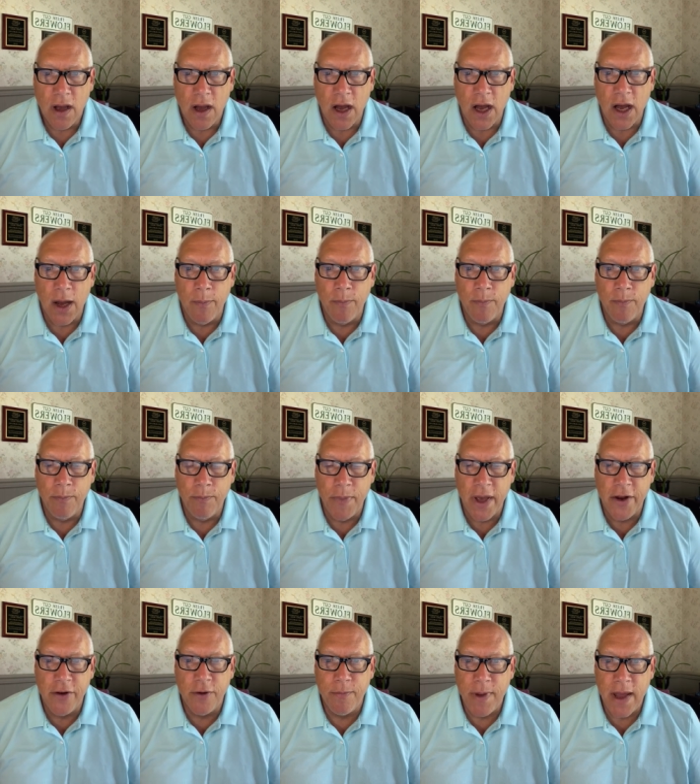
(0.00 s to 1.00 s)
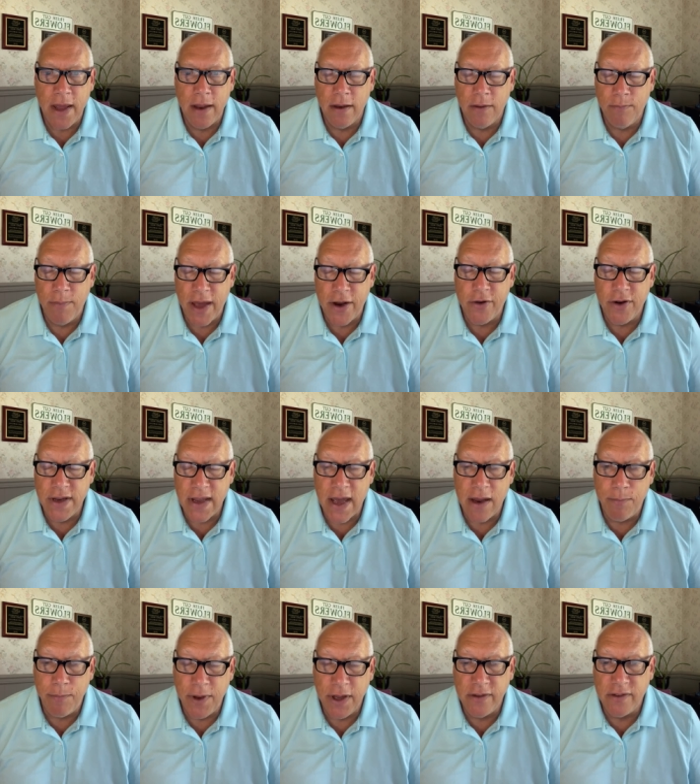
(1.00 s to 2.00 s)
Um, better, bet, better
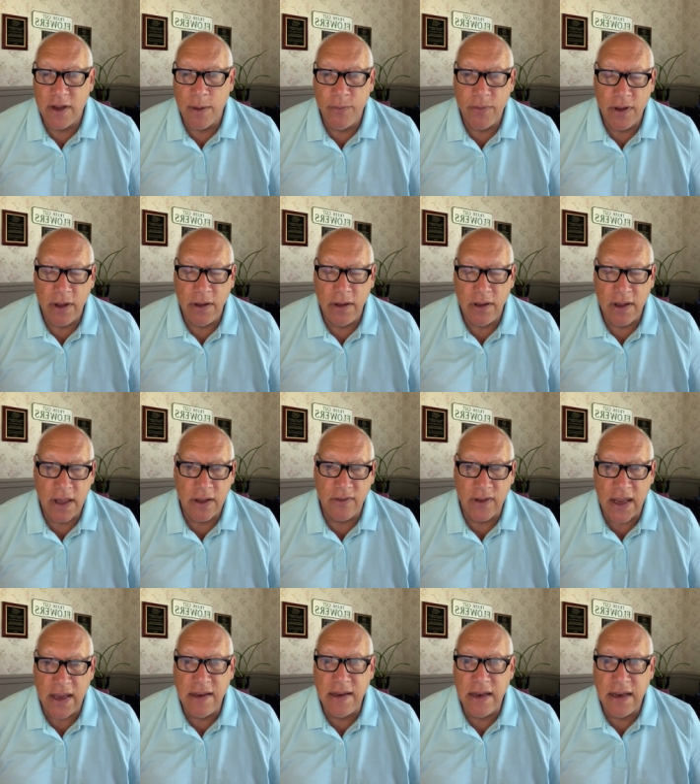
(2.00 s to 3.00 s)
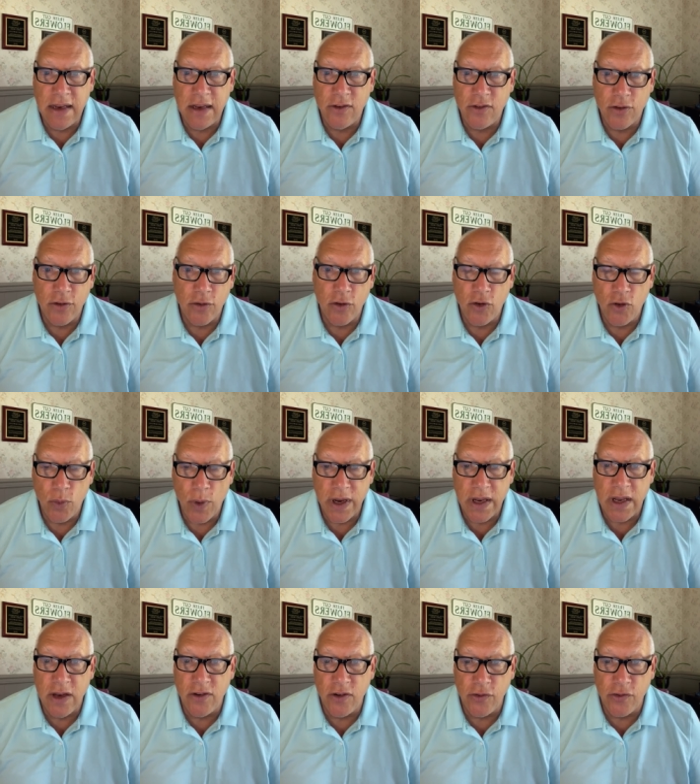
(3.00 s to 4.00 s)
yet, pick something that's 18 inches or
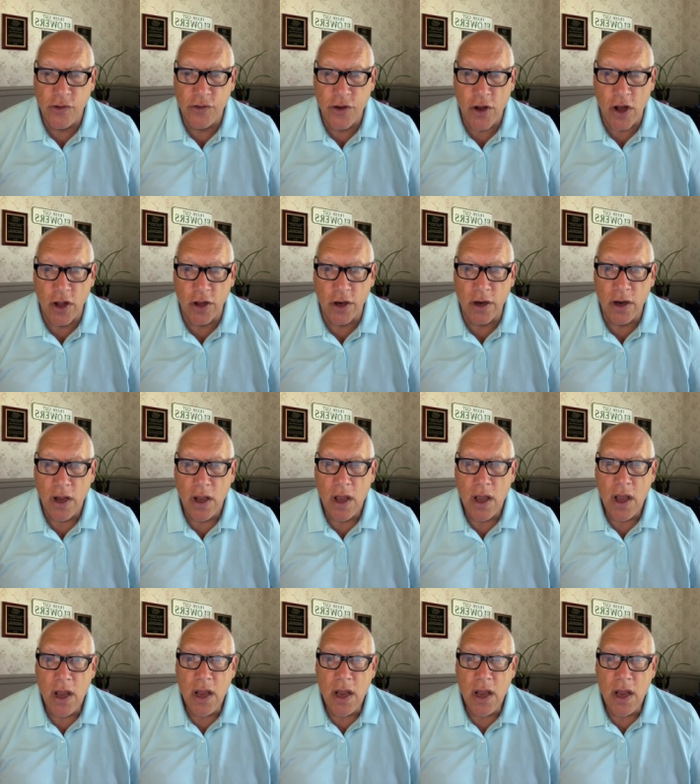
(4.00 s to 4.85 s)
20 inches or taller.